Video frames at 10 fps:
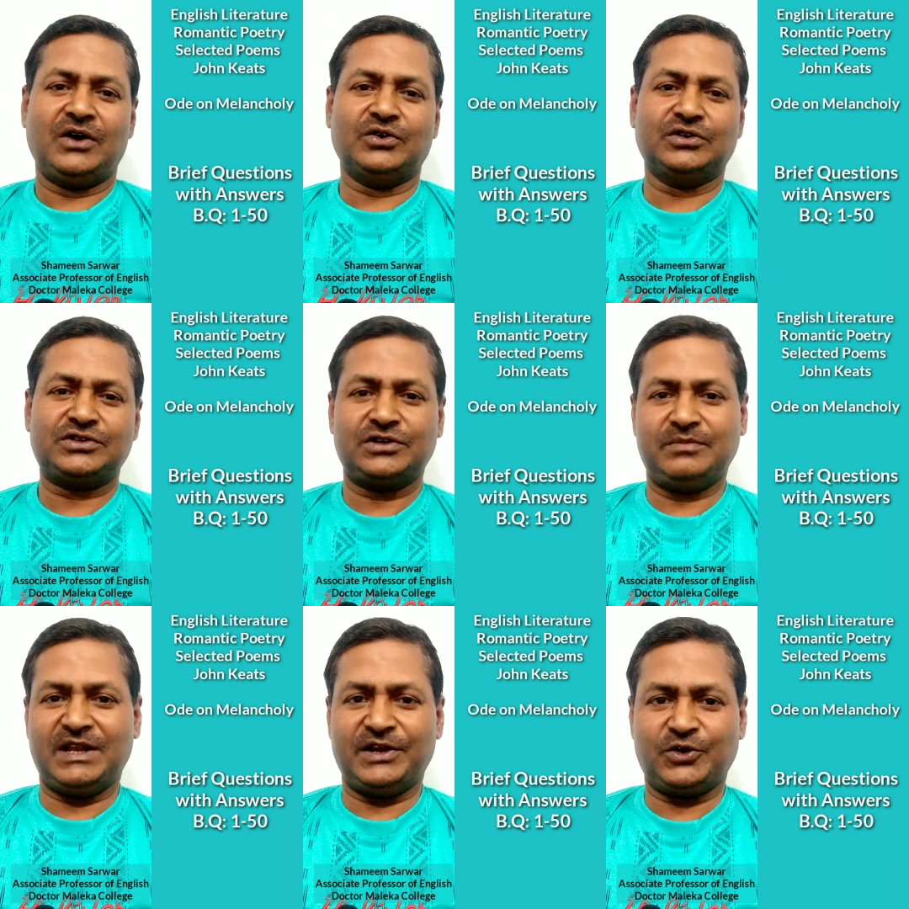Ode
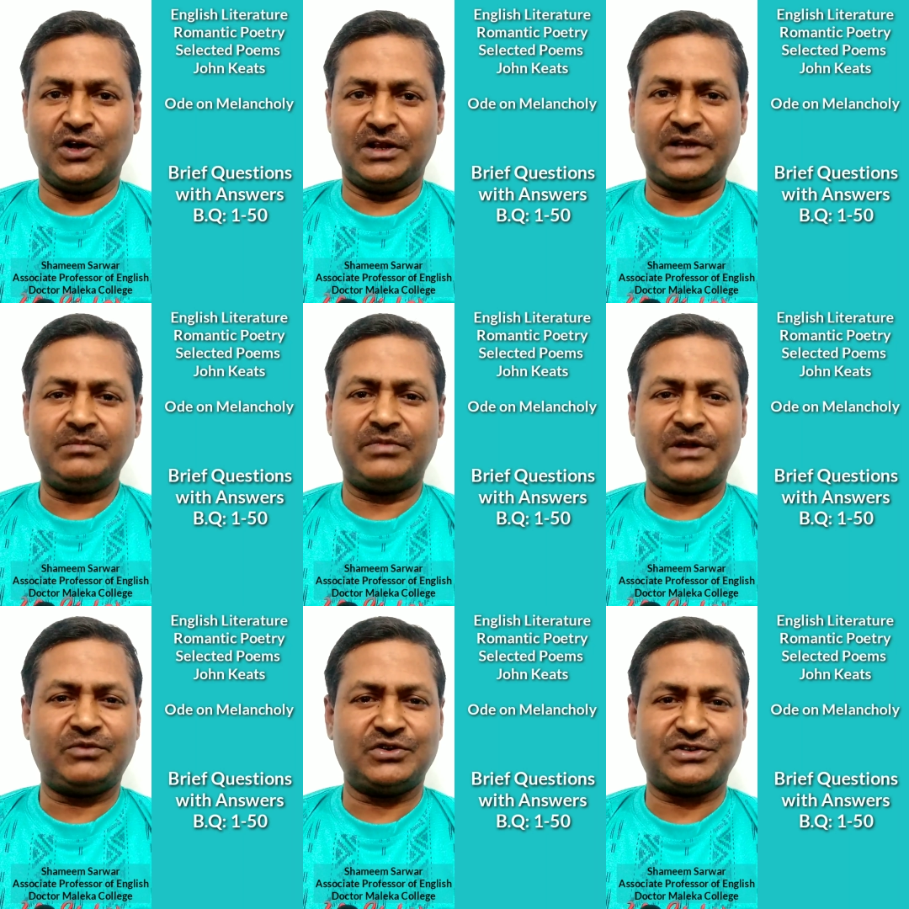on Melancholy,
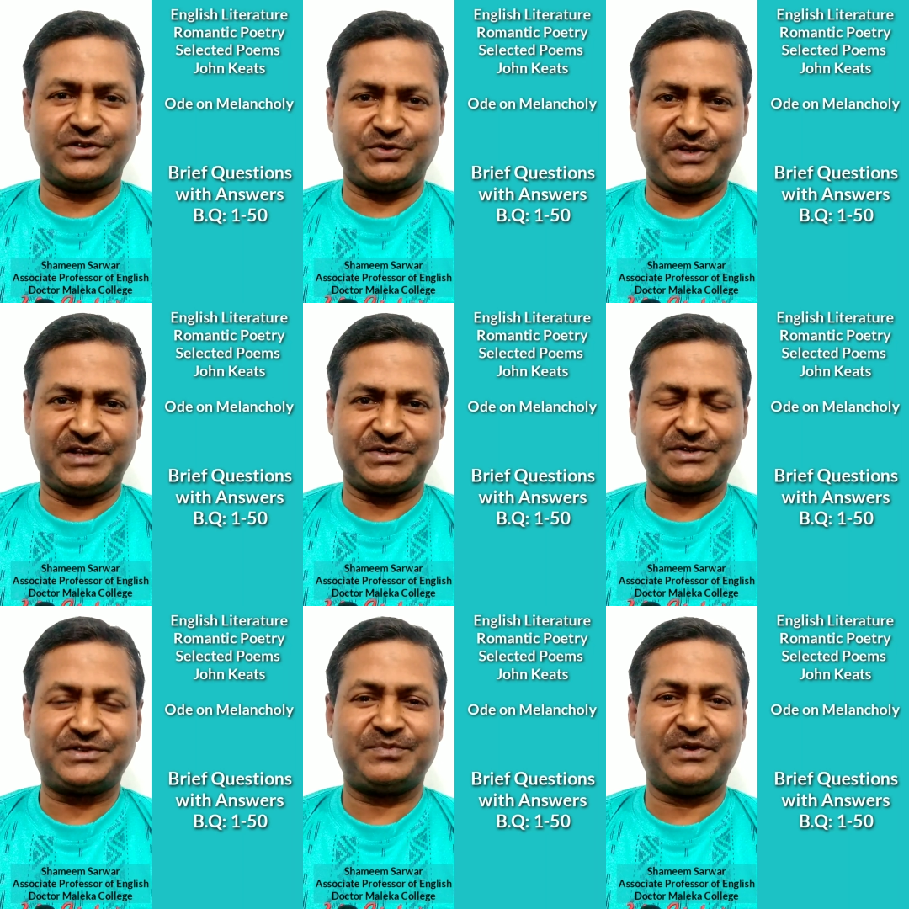brief questions with
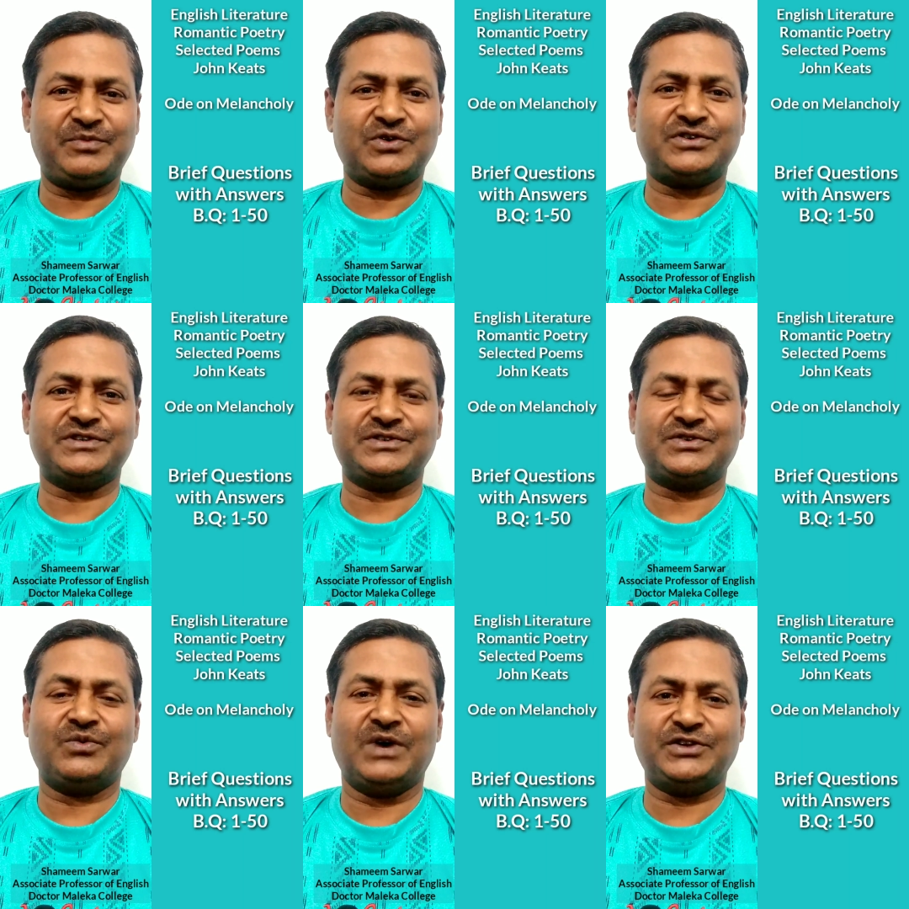answers, brief
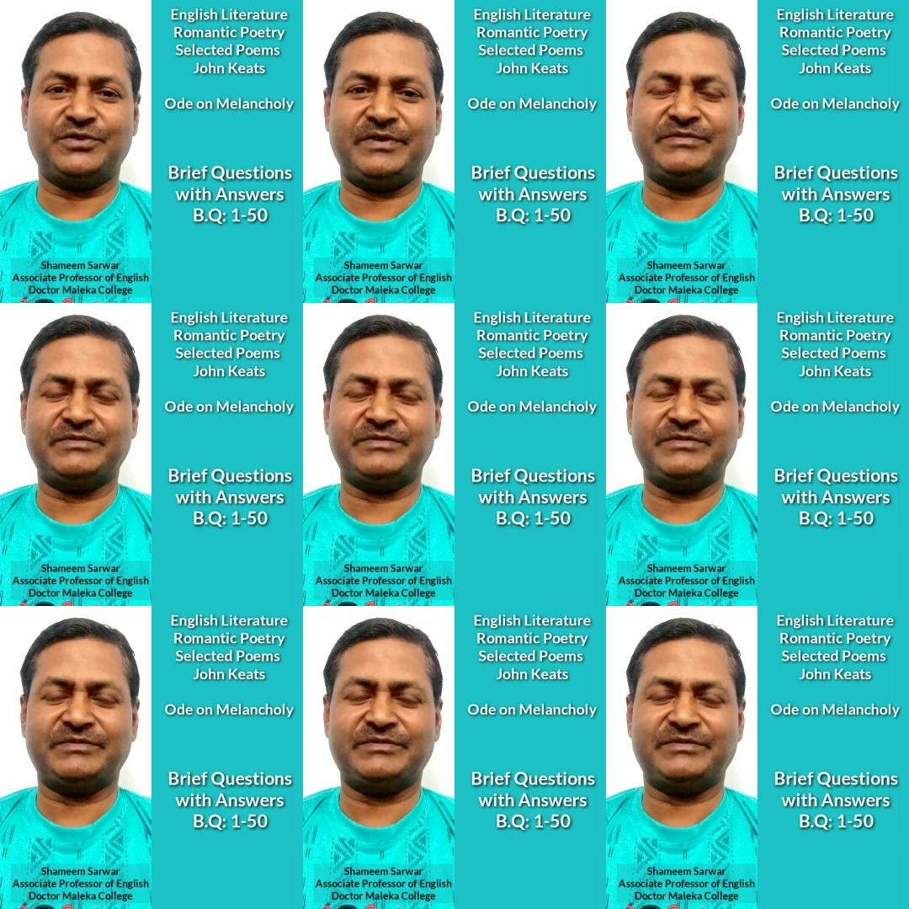questions 1 to